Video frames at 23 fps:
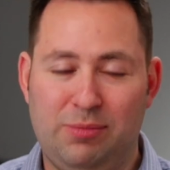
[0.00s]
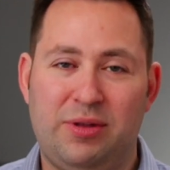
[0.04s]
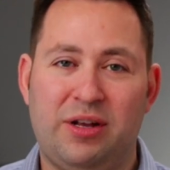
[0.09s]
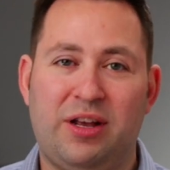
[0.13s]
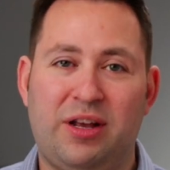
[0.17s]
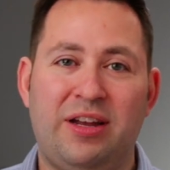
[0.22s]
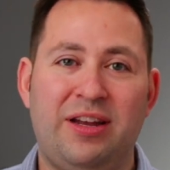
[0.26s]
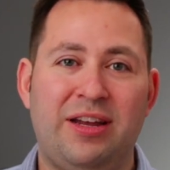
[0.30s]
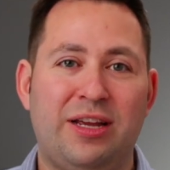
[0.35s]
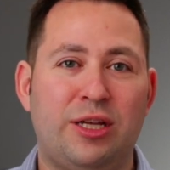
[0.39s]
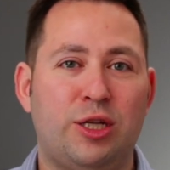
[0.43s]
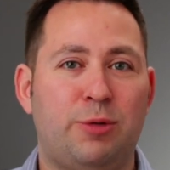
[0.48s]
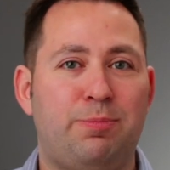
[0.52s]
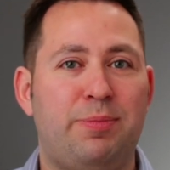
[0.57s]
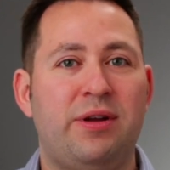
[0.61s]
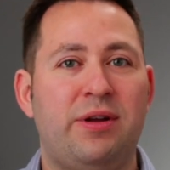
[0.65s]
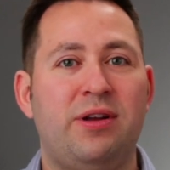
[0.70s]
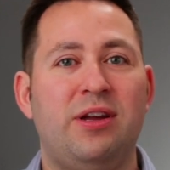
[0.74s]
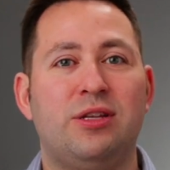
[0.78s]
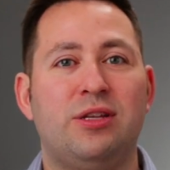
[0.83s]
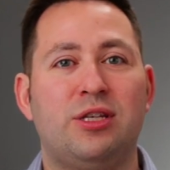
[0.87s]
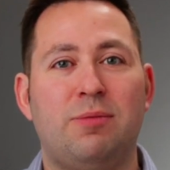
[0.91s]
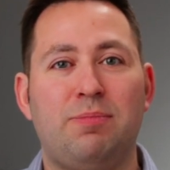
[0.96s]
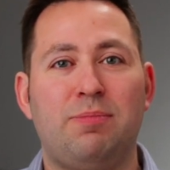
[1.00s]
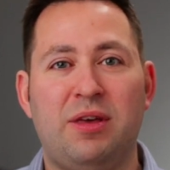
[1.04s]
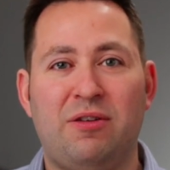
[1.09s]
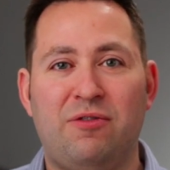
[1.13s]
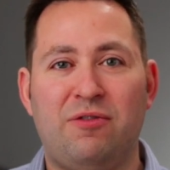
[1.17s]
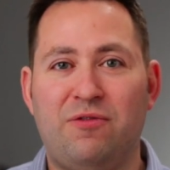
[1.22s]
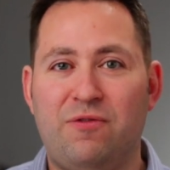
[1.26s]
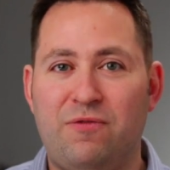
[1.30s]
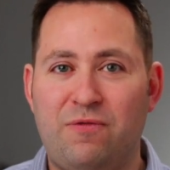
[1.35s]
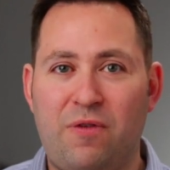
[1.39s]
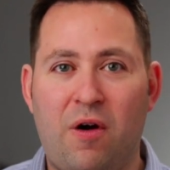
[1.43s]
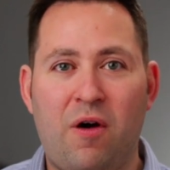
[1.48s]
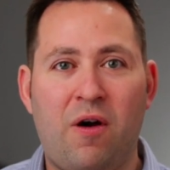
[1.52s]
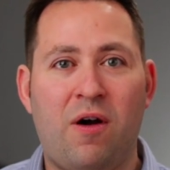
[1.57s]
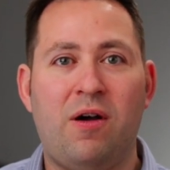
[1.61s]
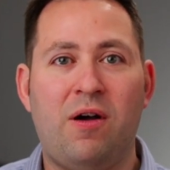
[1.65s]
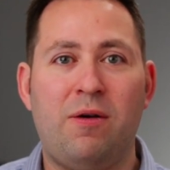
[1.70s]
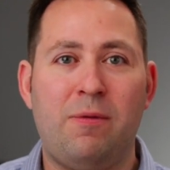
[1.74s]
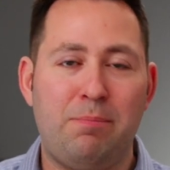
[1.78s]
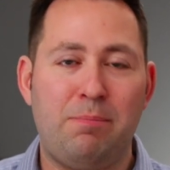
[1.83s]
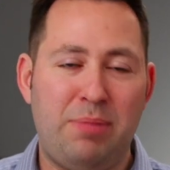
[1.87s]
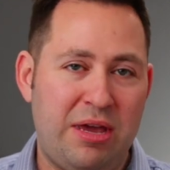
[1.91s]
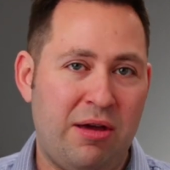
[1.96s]
They're going to experience something
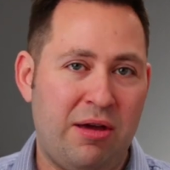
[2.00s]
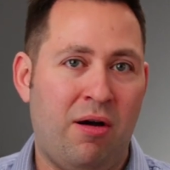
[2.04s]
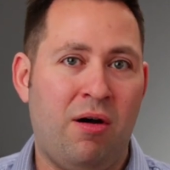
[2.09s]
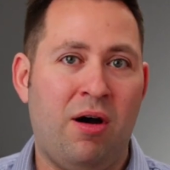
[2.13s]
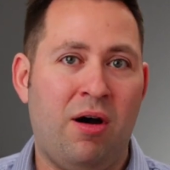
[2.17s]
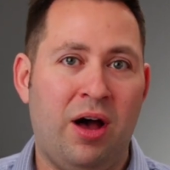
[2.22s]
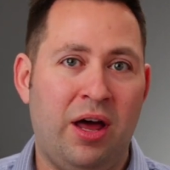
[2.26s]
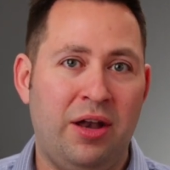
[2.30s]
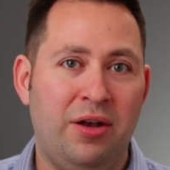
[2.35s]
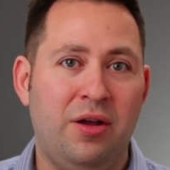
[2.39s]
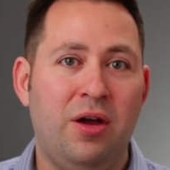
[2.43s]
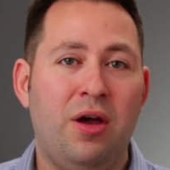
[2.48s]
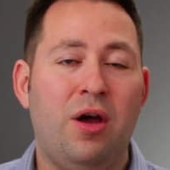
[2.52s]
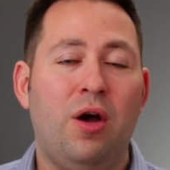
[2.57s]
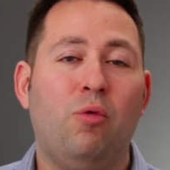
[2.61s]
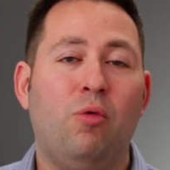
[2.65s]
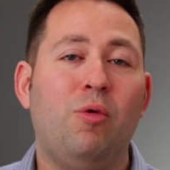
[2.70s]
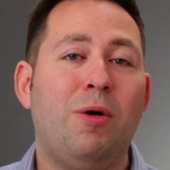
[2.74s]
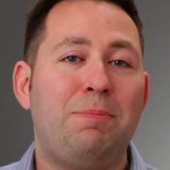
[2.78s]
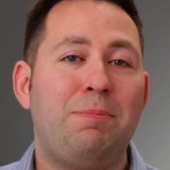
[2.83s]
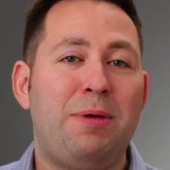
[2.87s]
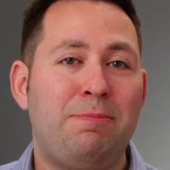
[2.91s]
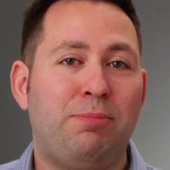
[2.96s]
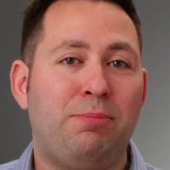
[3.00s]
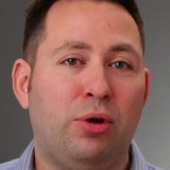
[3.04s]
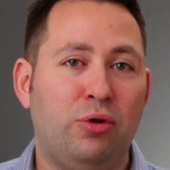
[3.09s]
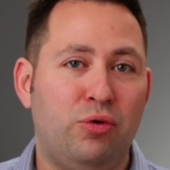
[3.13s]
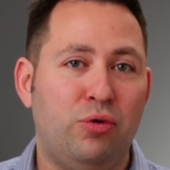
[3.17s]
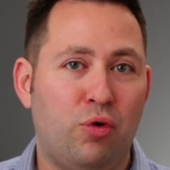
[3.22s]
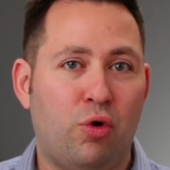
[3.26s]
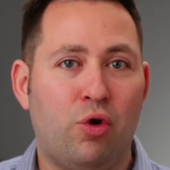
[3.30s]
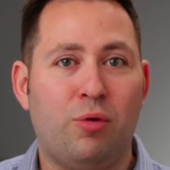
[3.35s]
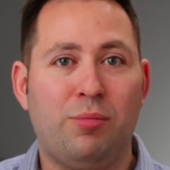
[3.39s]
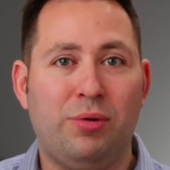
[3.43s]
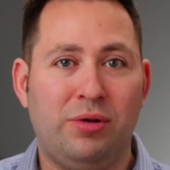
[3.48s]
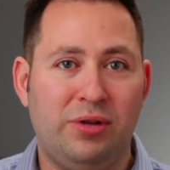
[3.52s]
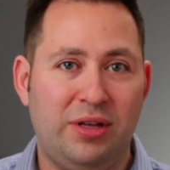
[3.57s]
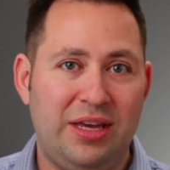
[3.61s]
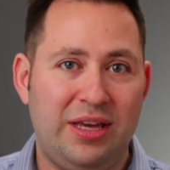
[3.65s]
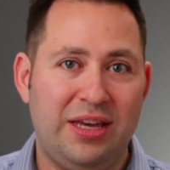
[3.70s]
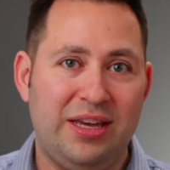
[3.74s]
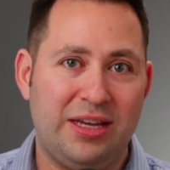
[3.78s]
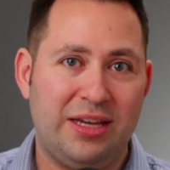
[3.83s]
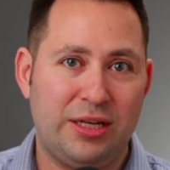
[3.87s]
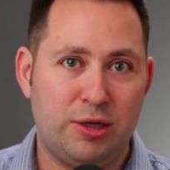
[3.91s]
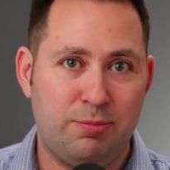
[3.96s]
far beyond what people normally
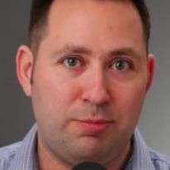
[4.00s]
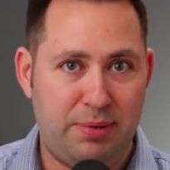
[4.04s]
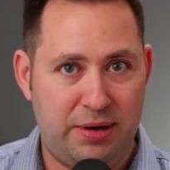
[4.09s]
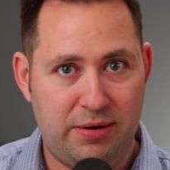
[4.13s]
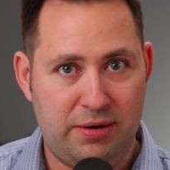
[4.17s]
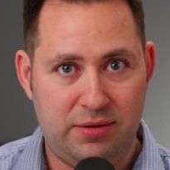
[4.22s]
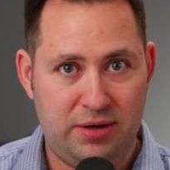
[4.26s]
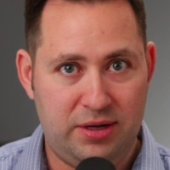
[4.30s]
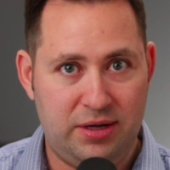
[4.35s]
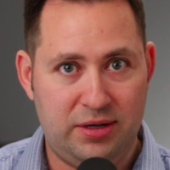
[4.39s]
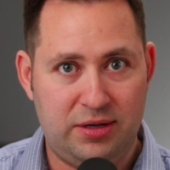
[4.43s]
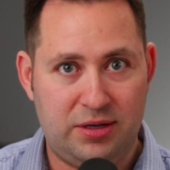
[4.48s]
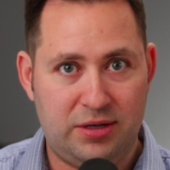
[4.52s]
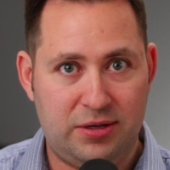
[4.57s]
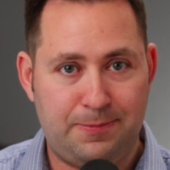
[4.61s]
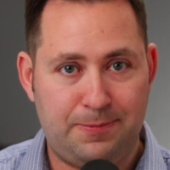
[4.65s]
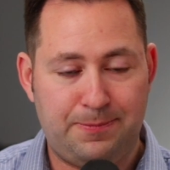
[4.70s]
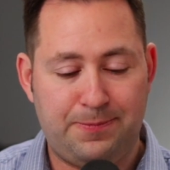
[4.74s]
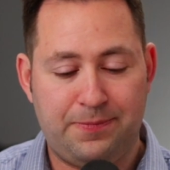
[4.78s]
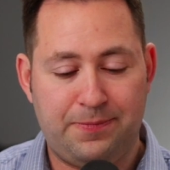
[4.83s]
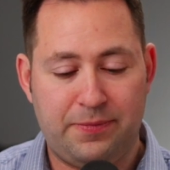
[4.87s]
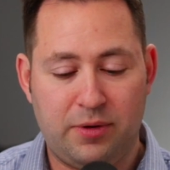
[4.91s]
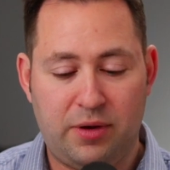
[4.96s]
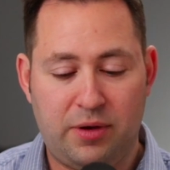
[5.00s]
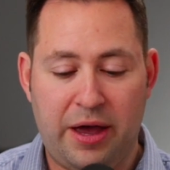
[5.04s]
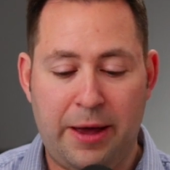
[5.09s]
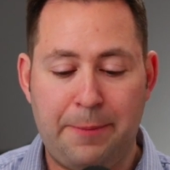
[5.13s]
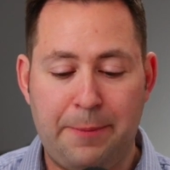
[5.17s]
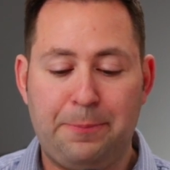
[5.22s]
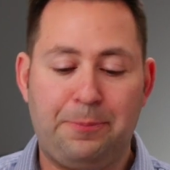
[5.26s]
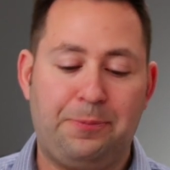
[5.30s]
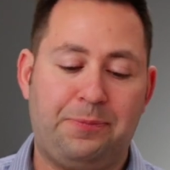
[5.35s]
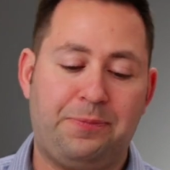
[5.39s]
experience. Okay?